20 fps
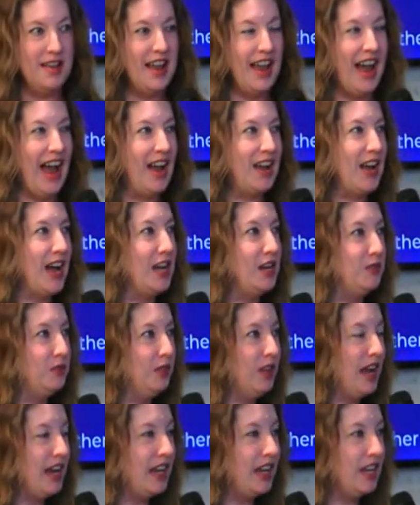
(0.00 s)
I kind of
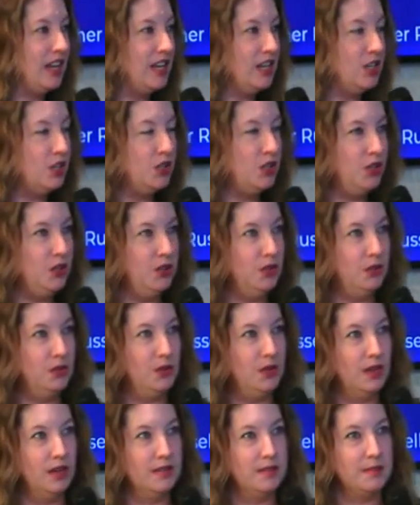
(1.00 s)
liken it to
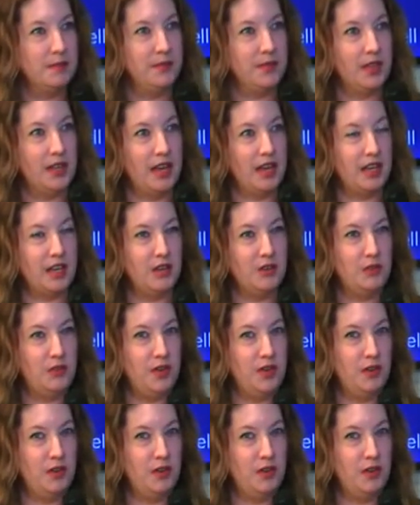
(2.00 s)
like if